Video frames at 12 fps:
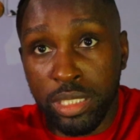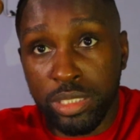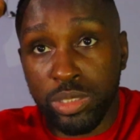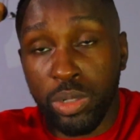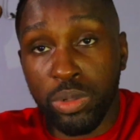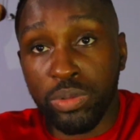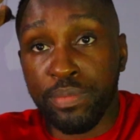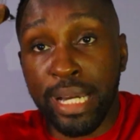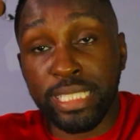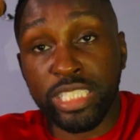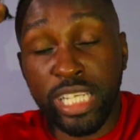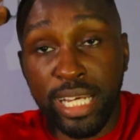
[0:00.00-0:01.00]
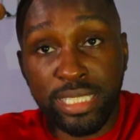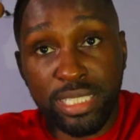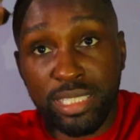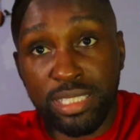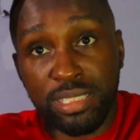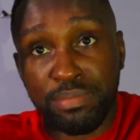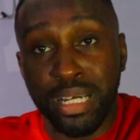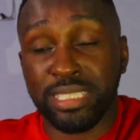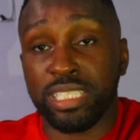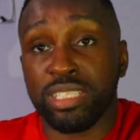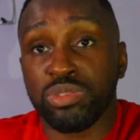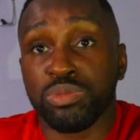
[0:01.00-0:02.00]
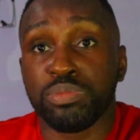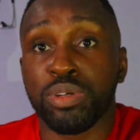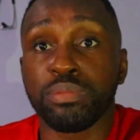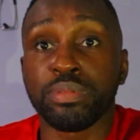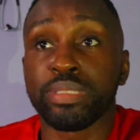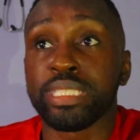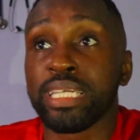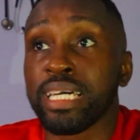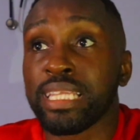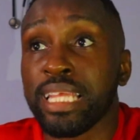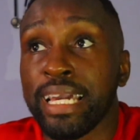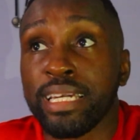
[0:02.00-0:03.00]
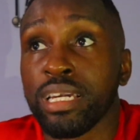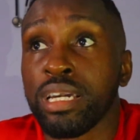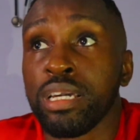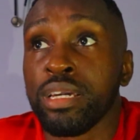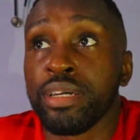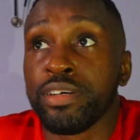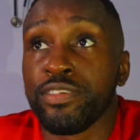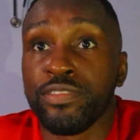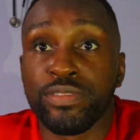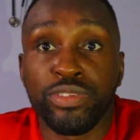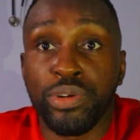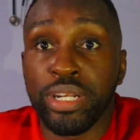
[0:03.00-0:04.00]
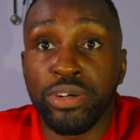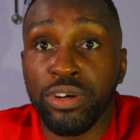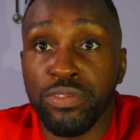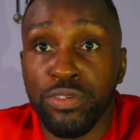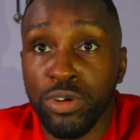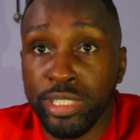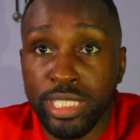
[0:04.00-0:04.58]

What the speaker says: So my chest will probably get like 3 or 4